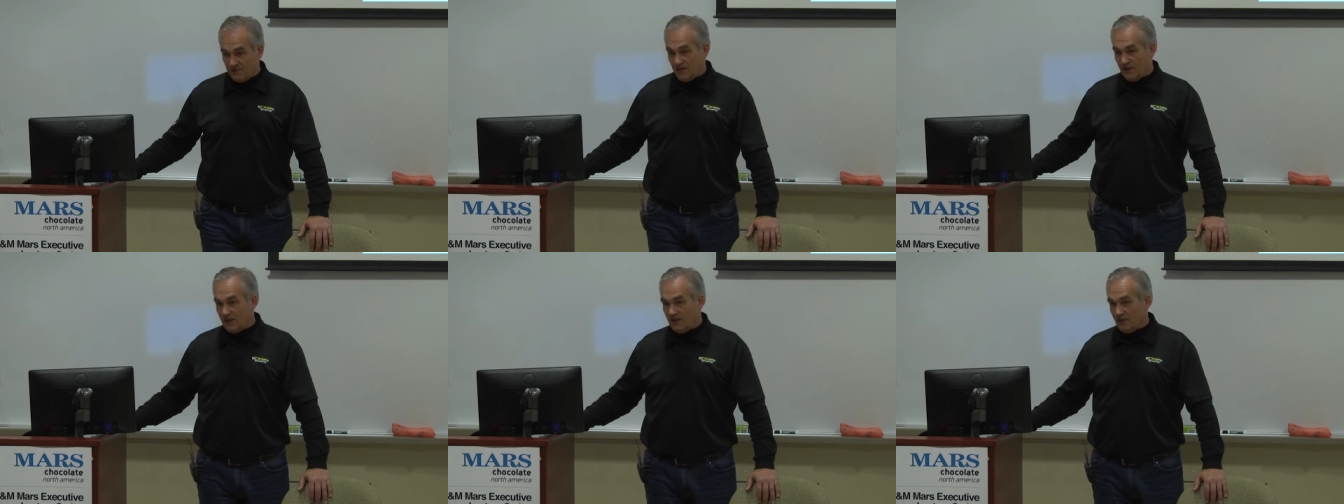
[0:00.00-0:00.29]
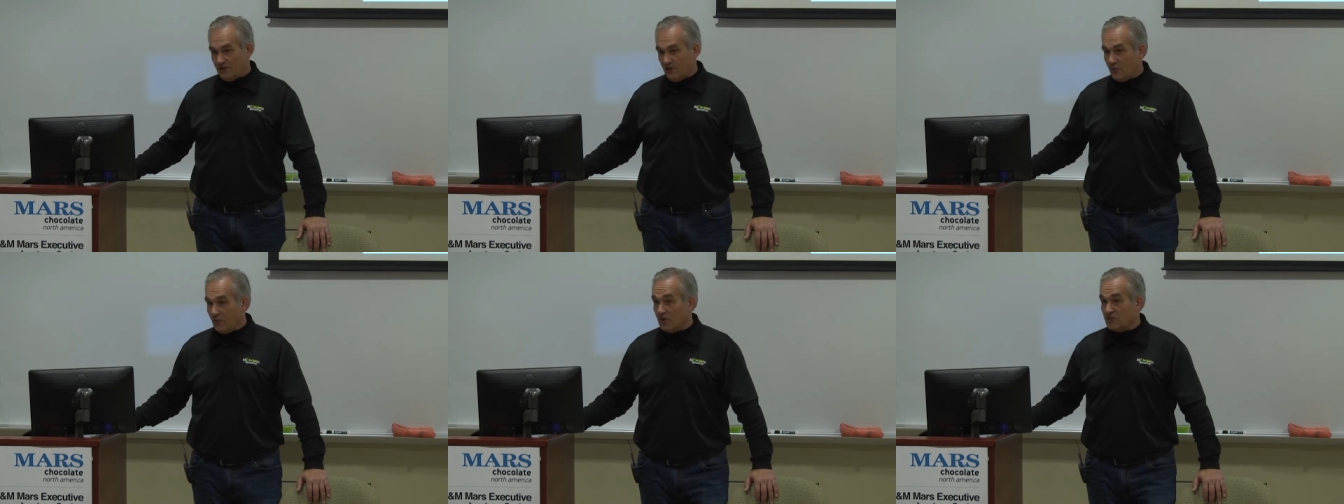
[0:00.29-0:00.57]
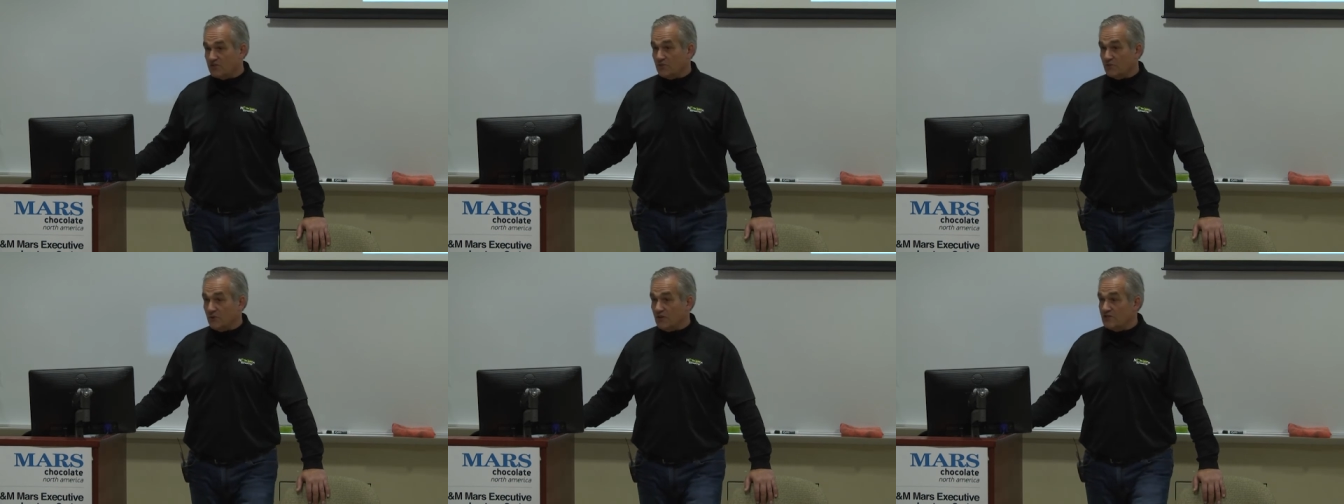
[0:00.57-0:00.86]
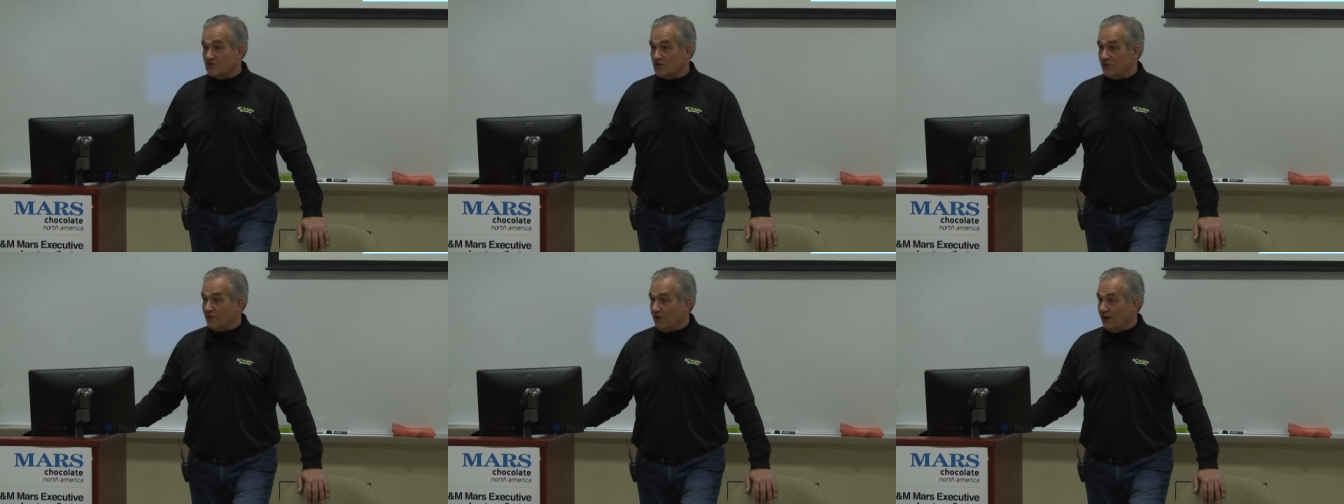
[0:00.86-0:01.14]
Uh, there was a
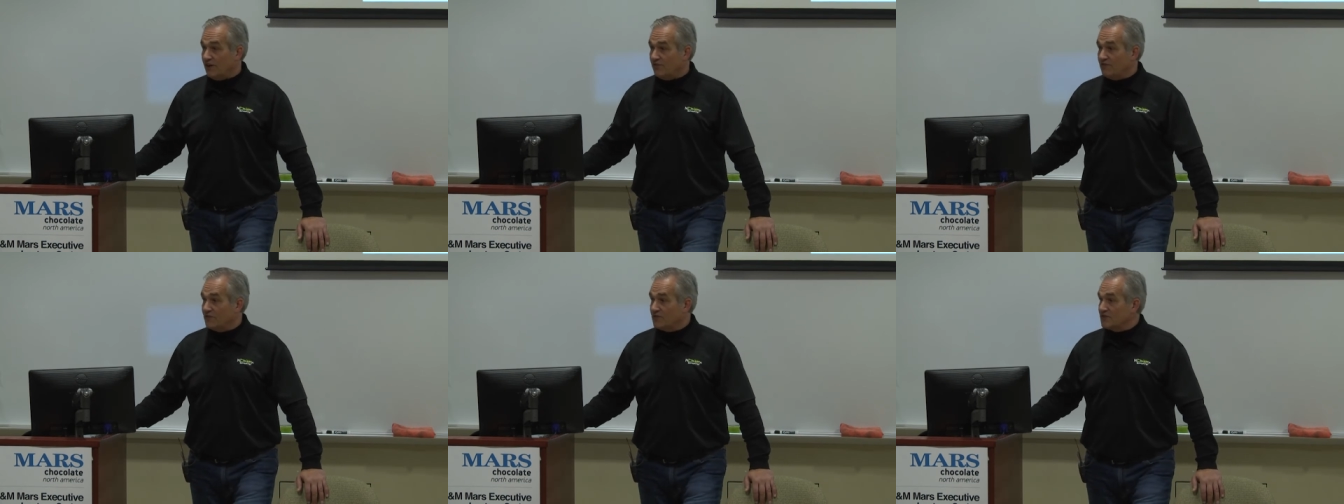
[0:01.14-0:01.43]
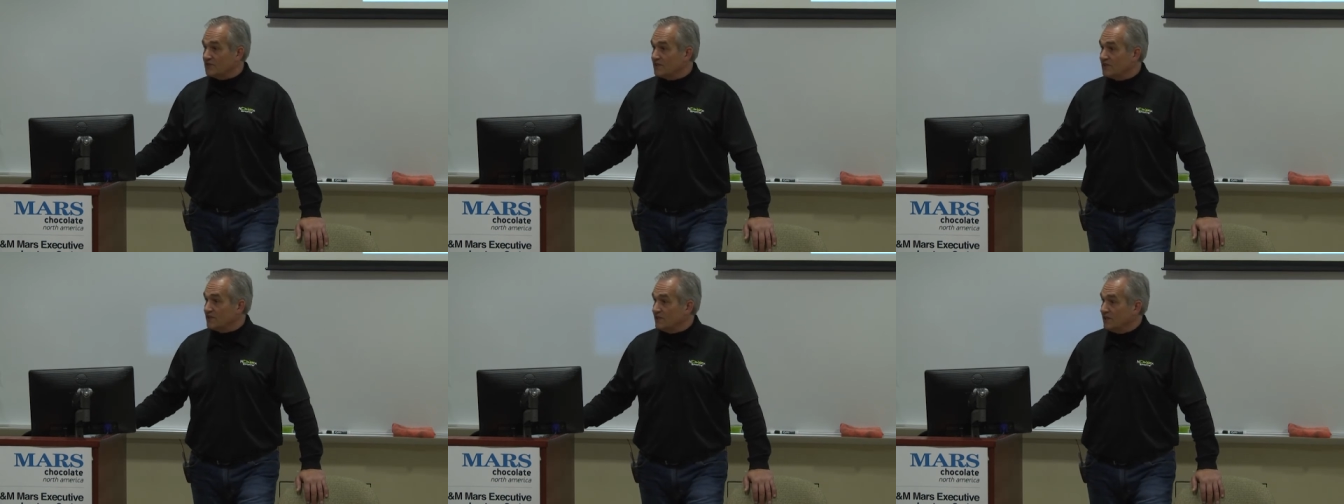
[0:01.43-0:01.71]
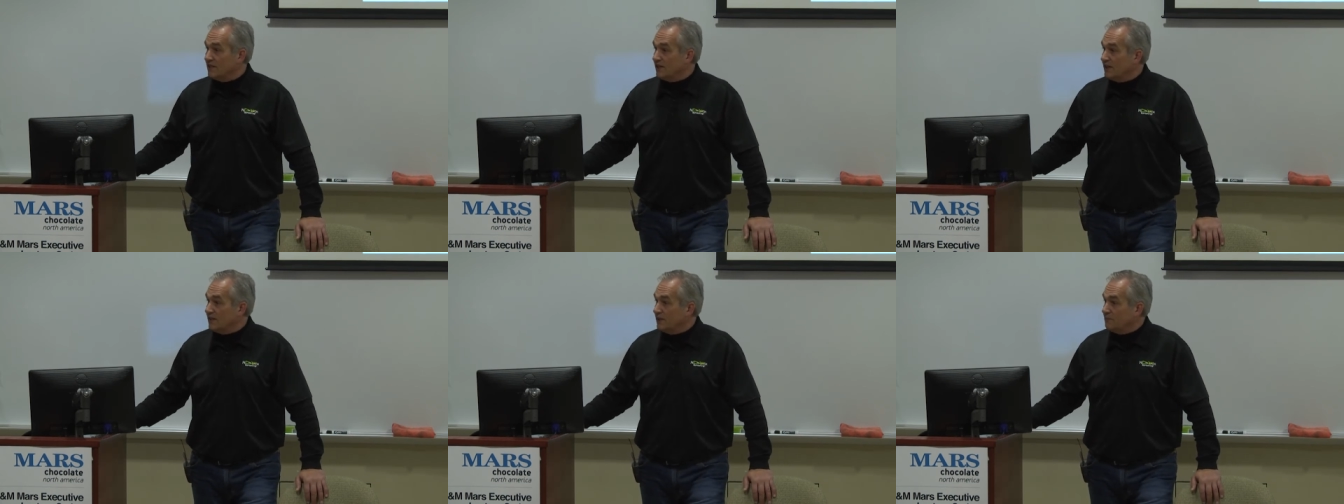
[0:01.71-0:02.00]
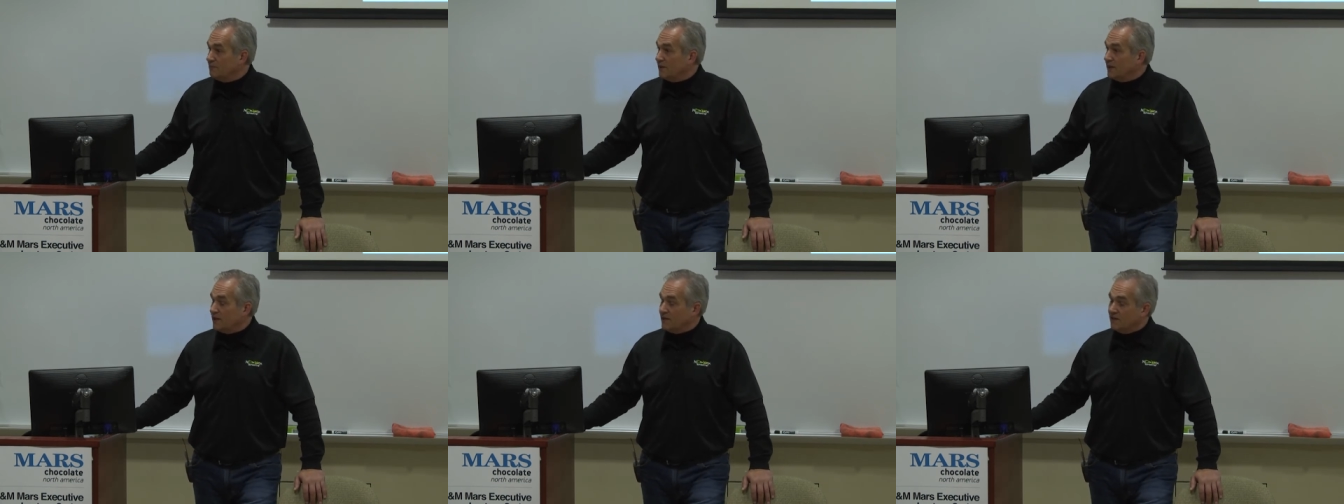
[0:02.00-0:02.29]
regional office, uh,
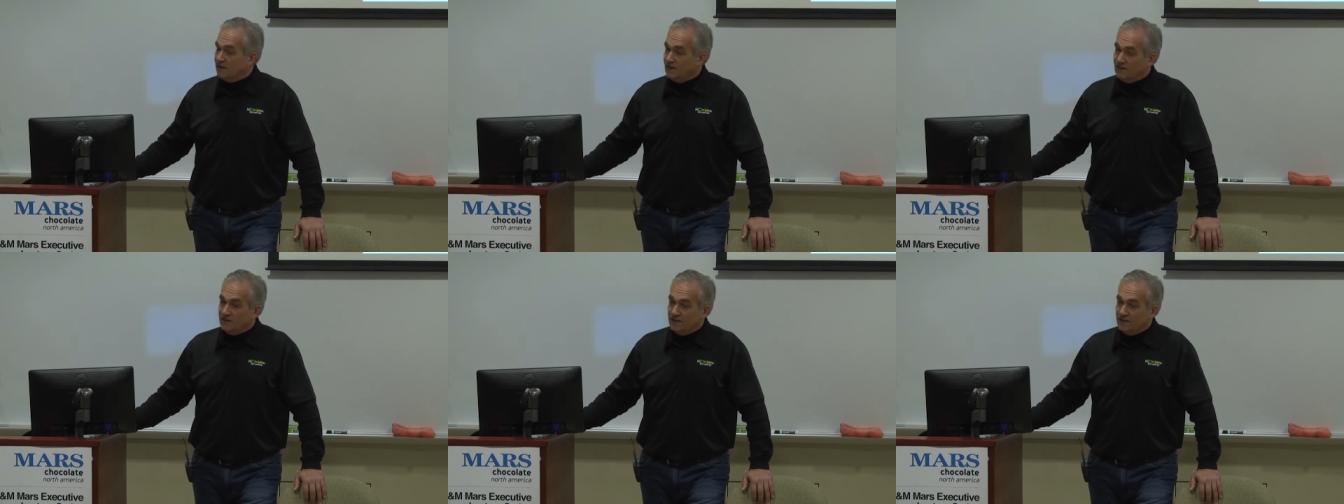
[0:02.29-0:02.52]
but